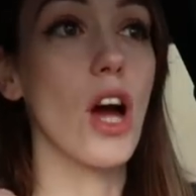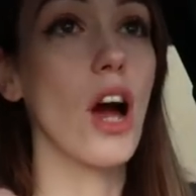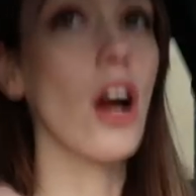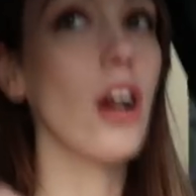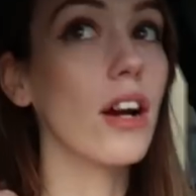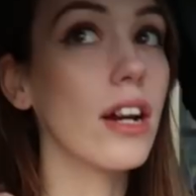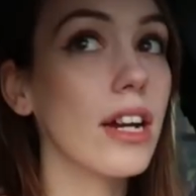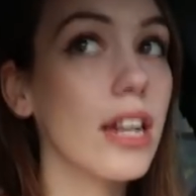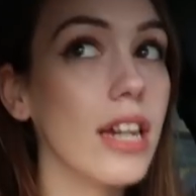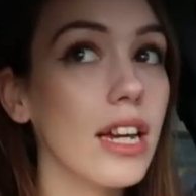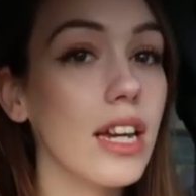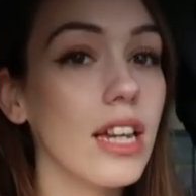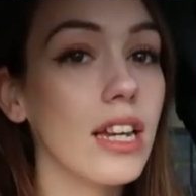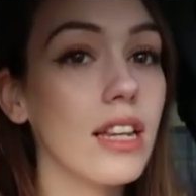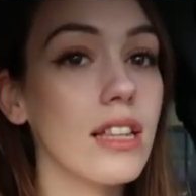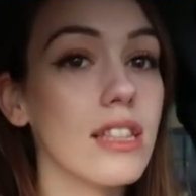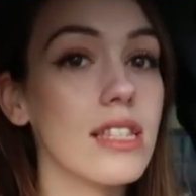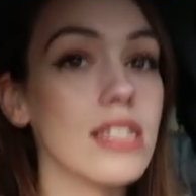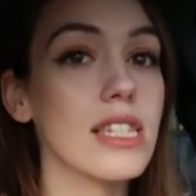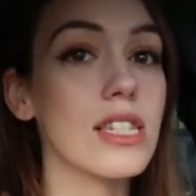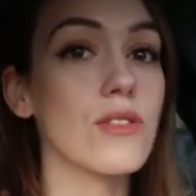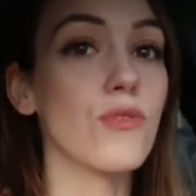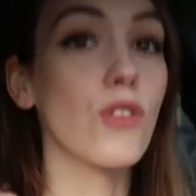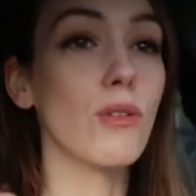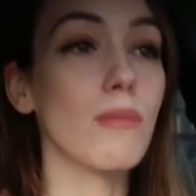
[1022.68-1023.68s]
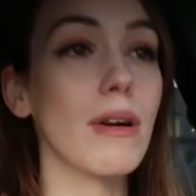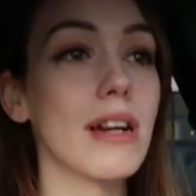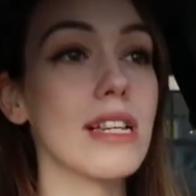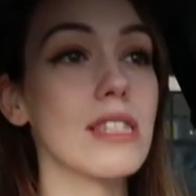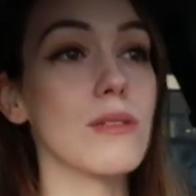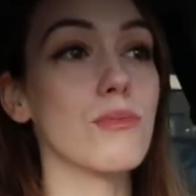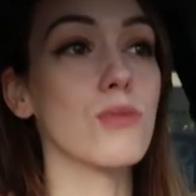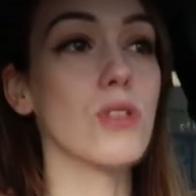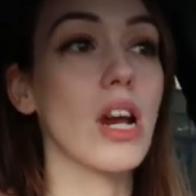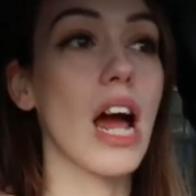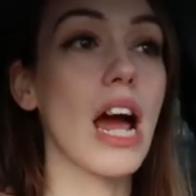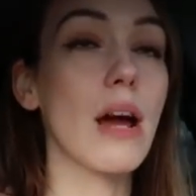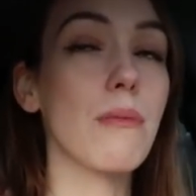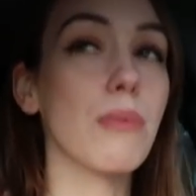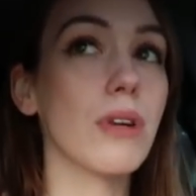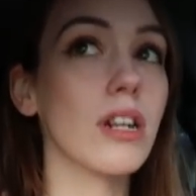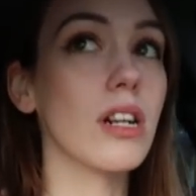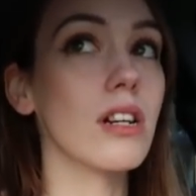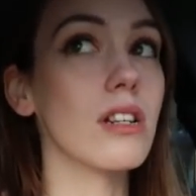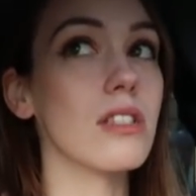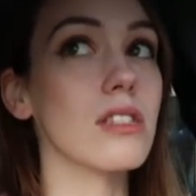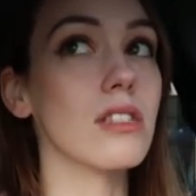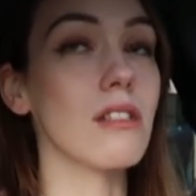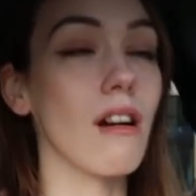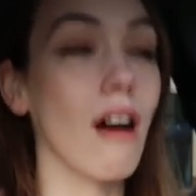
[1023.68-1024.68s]
Sorry, this is for my
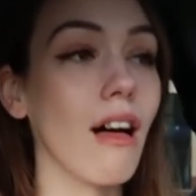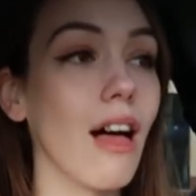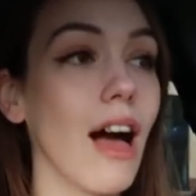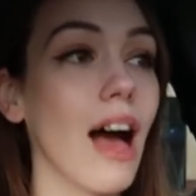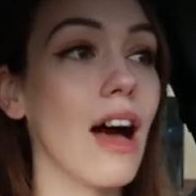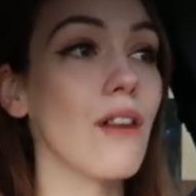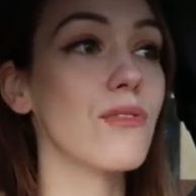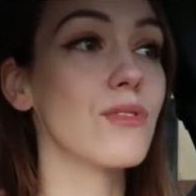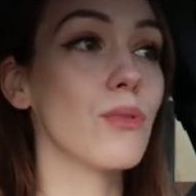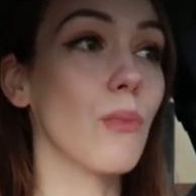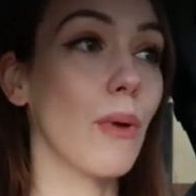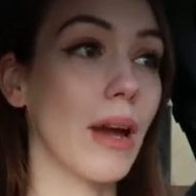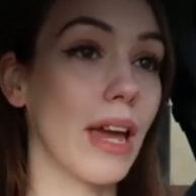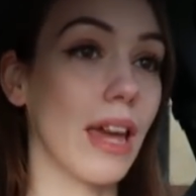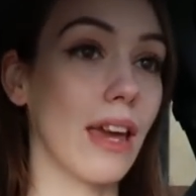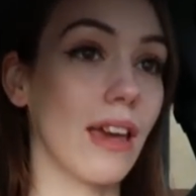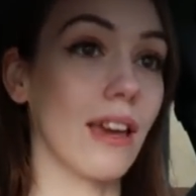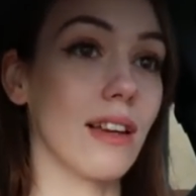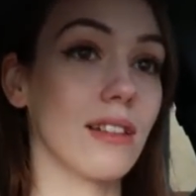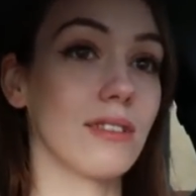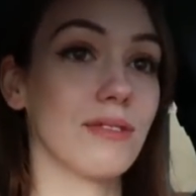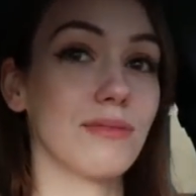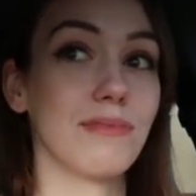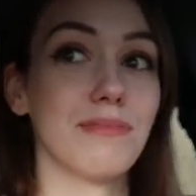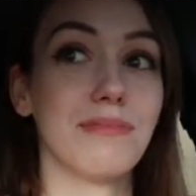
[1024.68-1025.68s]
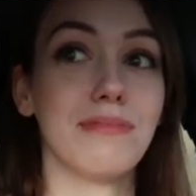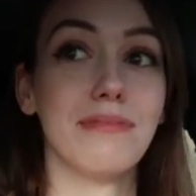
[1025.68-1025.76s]
subscribers. Y'all have to wait.